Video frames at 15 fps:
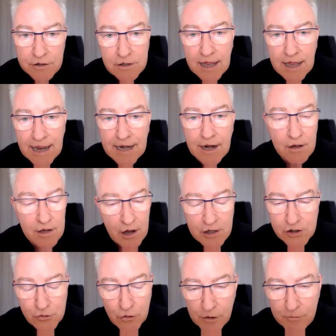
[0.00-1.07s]
And I
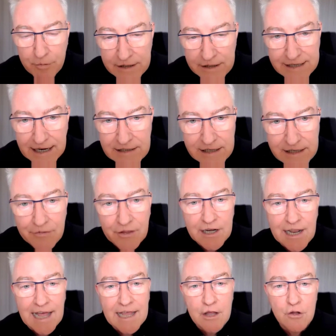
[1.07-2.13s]
saw a buyer's agent the other
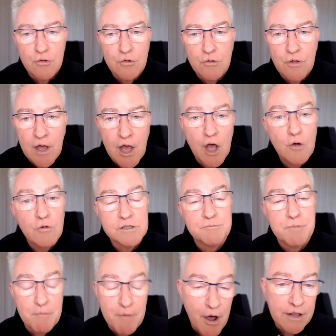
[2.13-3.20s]
day who was
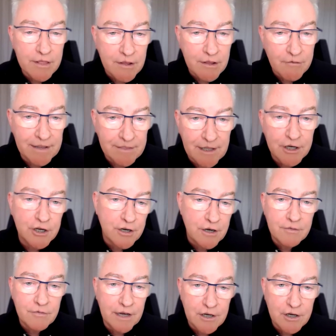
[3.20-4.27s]
promoting the fact
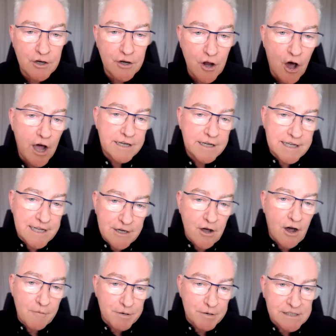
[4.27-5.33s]
that
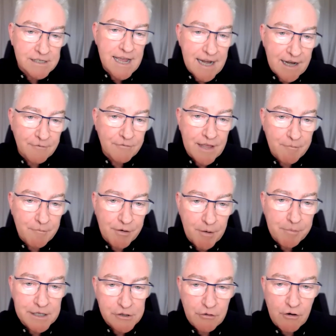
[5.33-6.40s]
99% of their
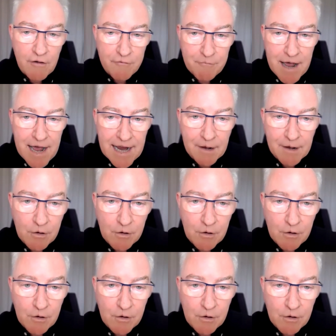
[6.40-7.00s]
properties are off-market.